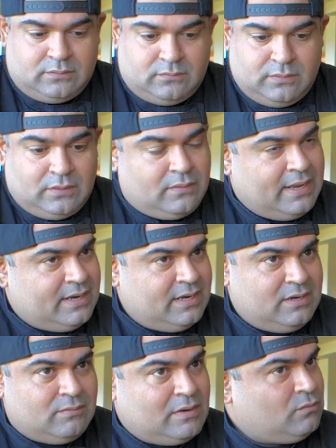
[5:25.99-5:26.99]
We don't add
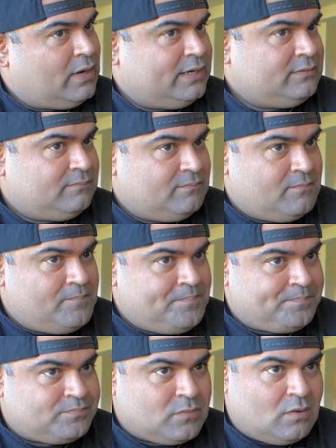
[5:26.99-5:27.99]
any red wine.
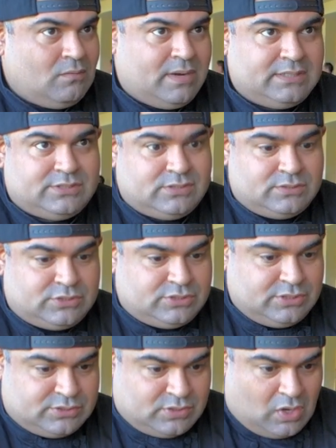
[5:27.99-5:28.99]
Mm. Right, so it's
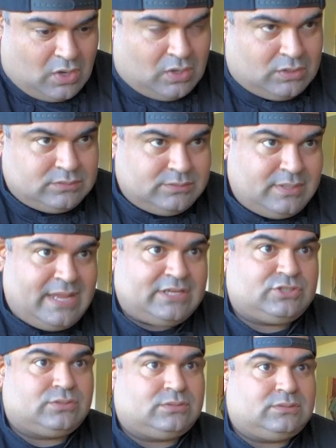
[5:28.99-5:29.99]
just all
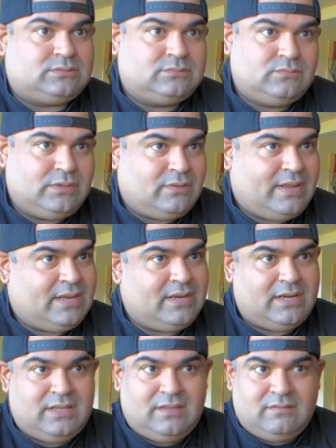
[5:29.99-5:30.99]
natural. We don't add
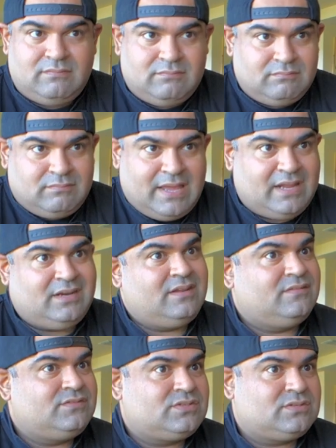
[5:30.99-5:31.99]
any
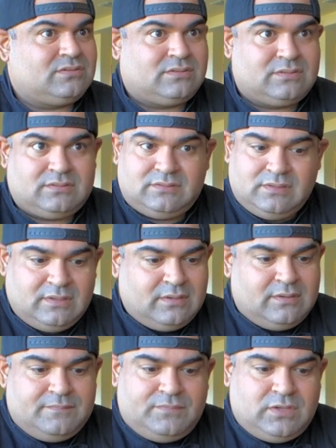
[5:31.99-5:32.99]
additives
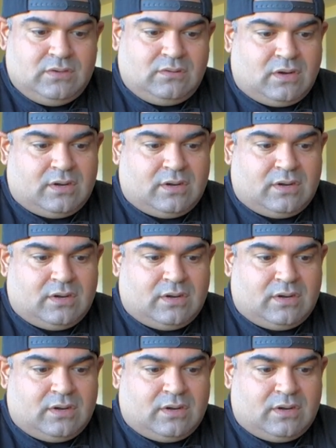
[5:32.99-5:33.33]
or you know